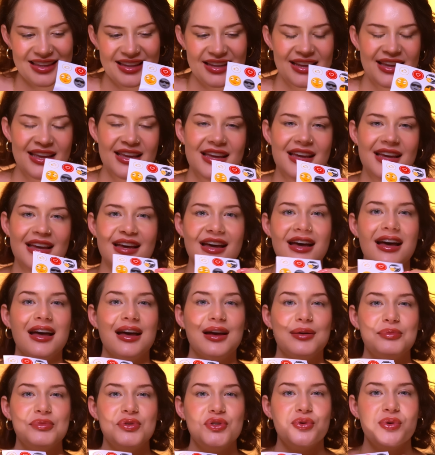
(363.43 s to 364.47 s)

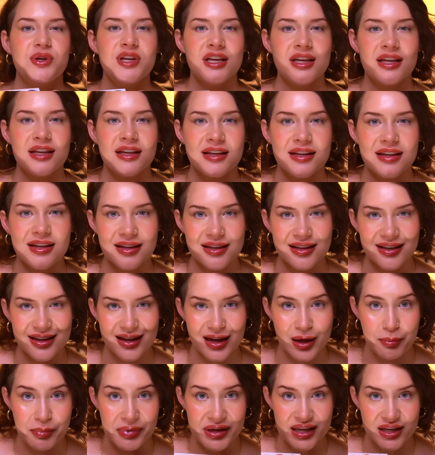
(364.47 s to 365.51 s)
I'm doing
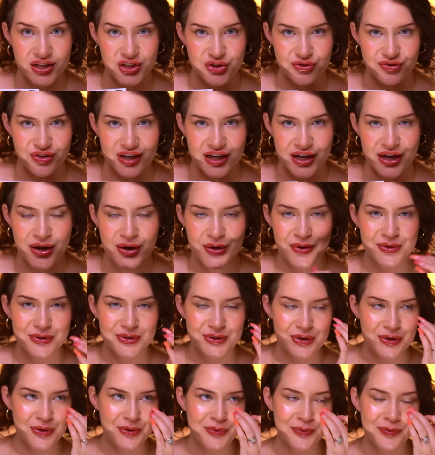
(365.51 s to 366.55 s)
a peach video
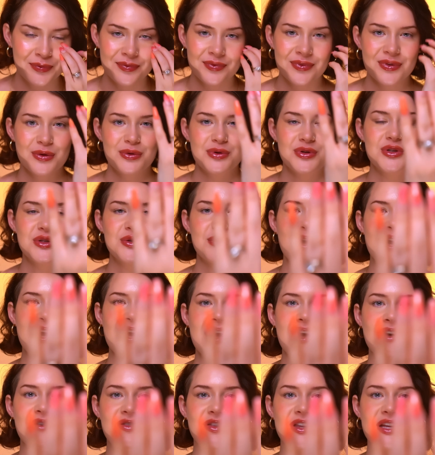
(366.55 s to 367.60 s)
soon, which is why I
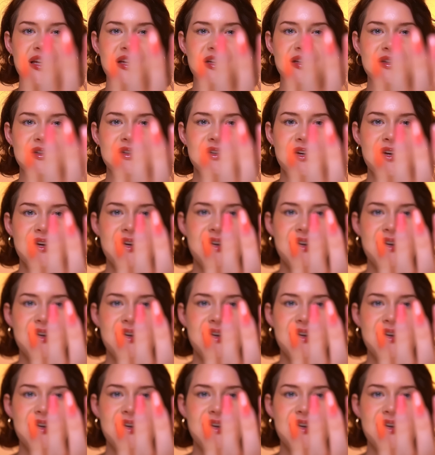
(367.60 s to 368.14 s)
have these